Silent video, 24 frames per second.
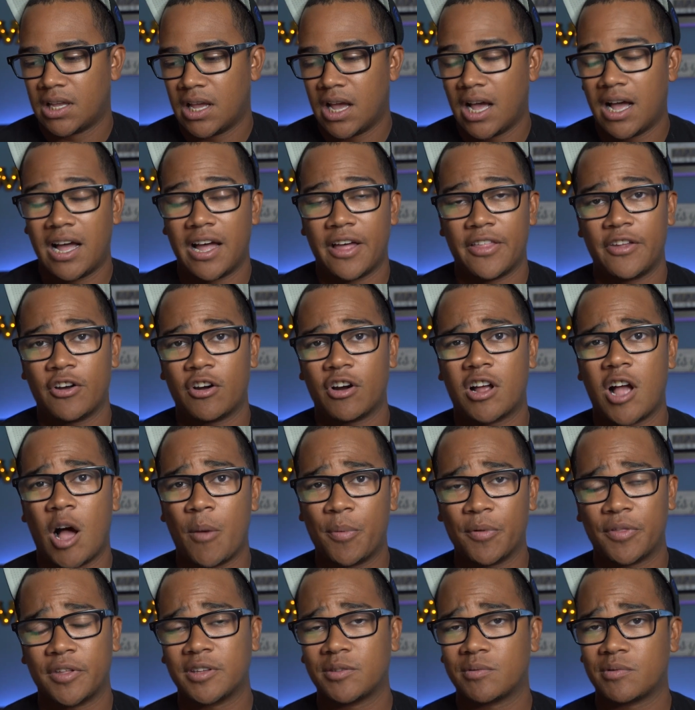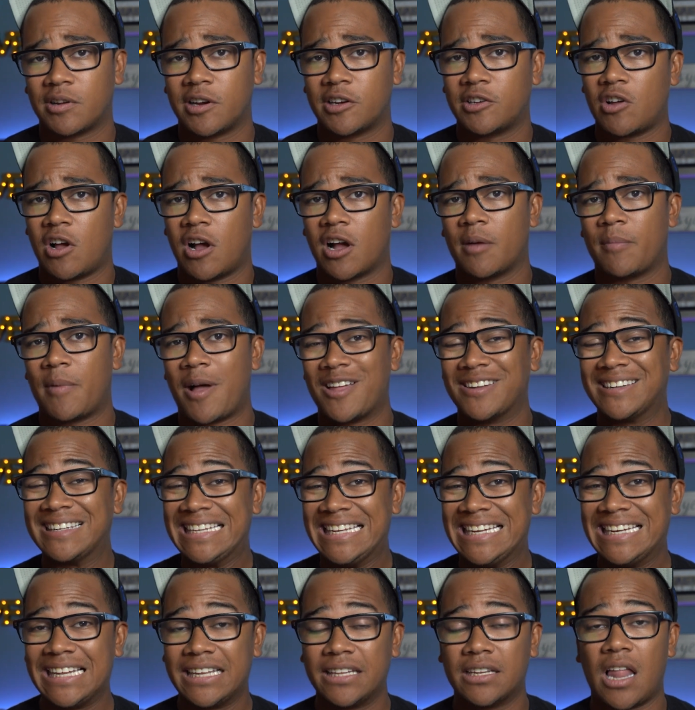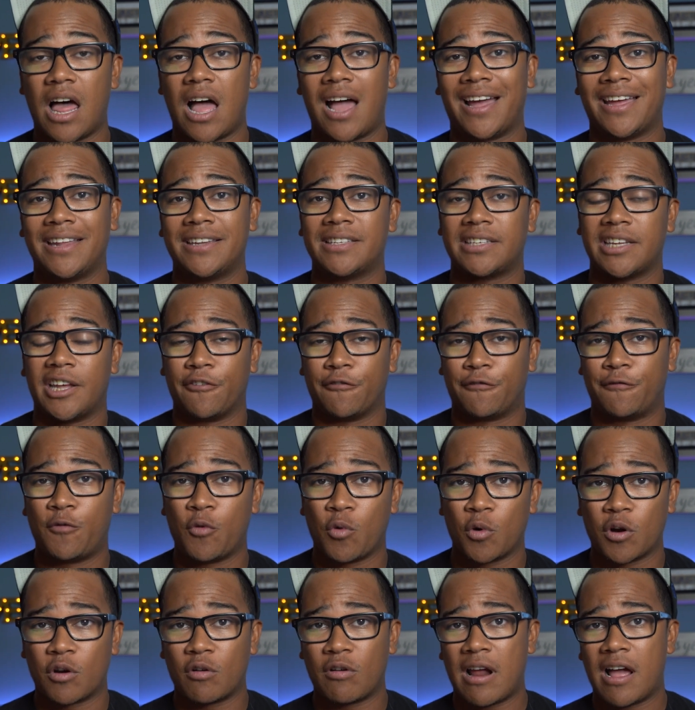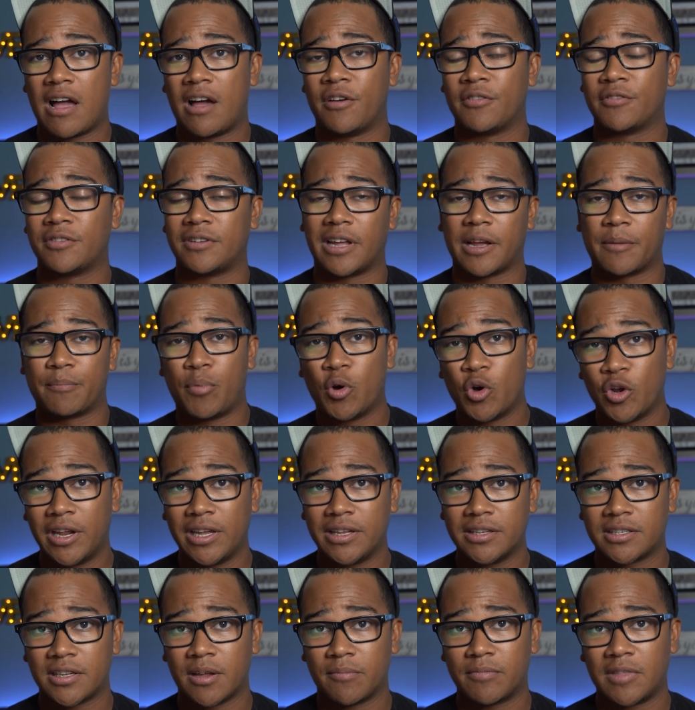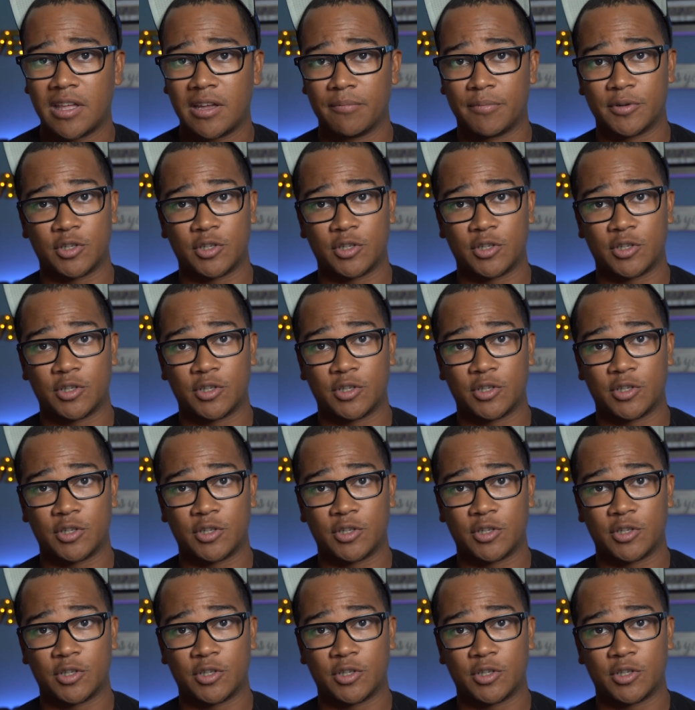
There are a couple things we're going to talk about, leading lines and foreground, like putting something